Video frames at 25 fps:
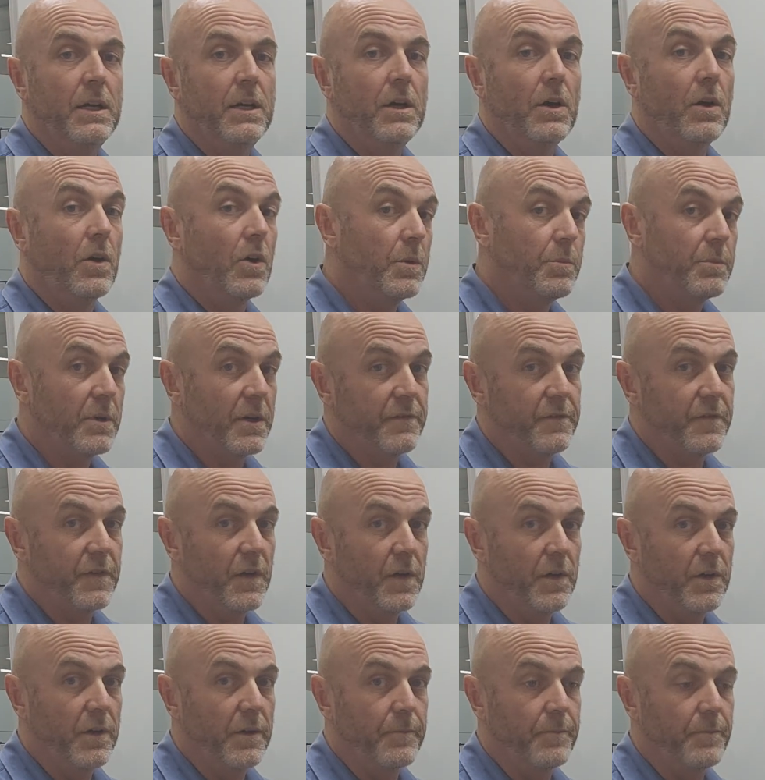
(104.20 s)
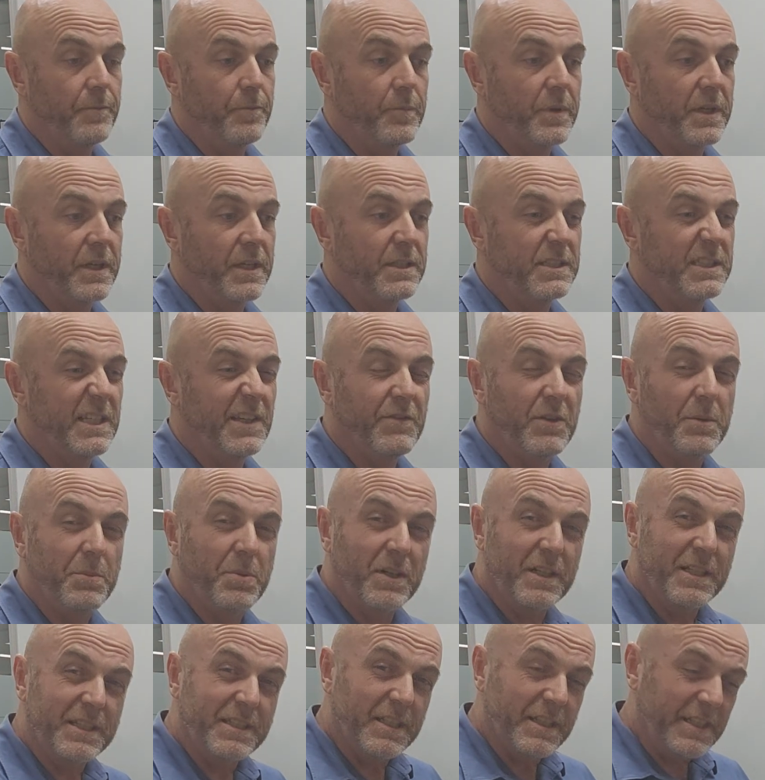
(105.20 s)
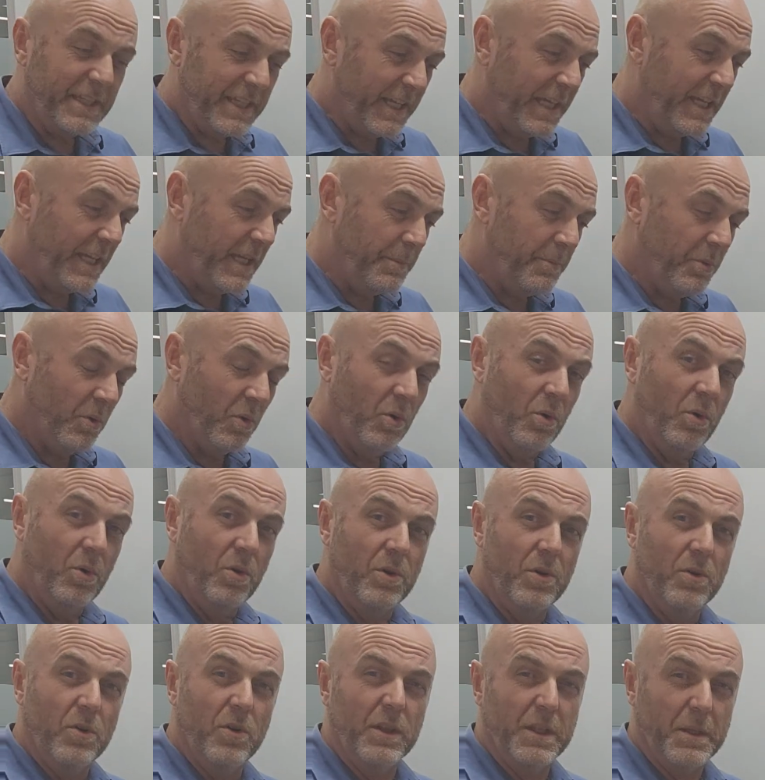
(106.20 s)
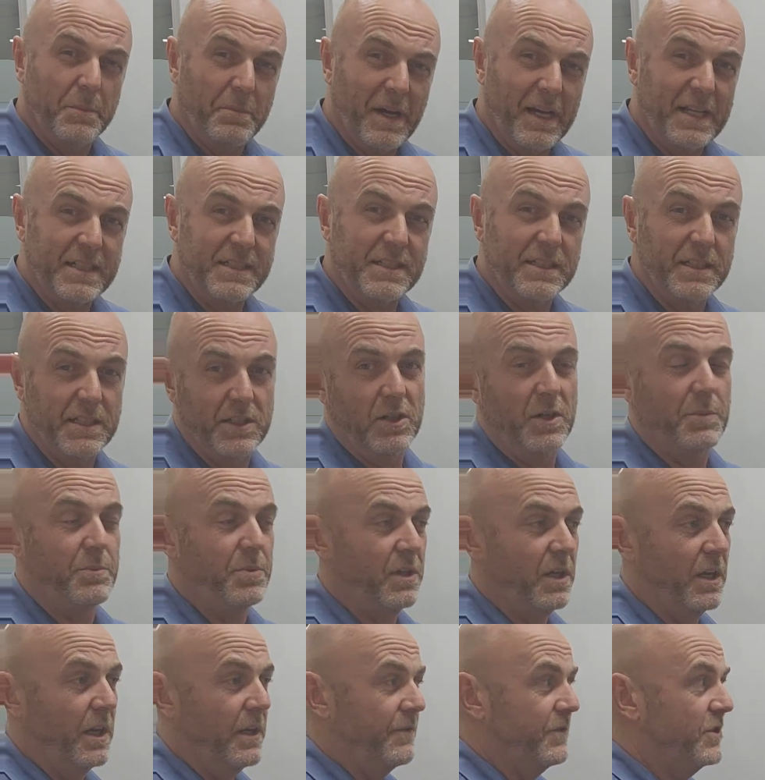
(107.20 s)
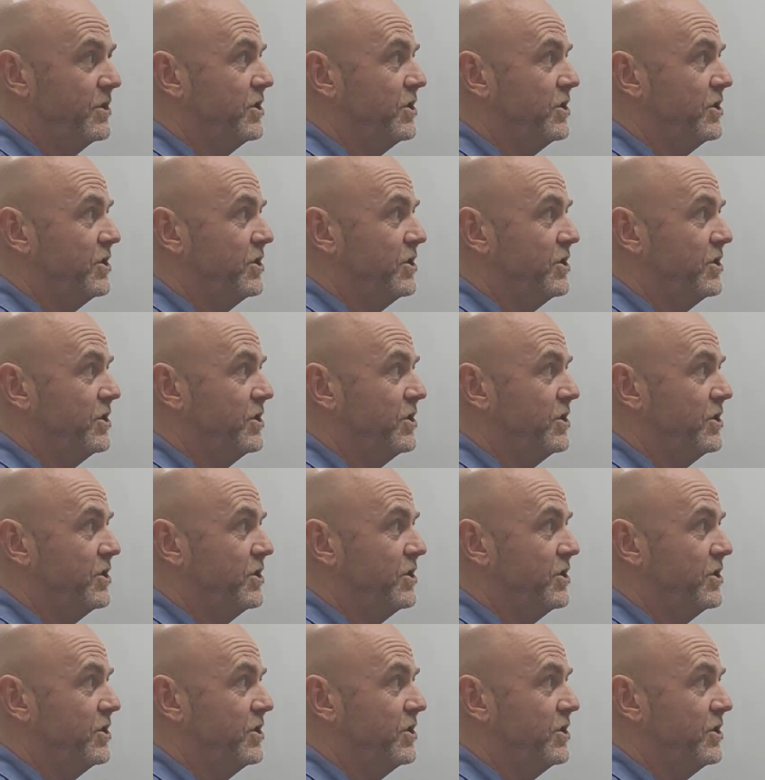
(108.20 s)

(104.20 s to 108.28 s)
on my phone, because everybody's at the airport or on the bus and they're applying for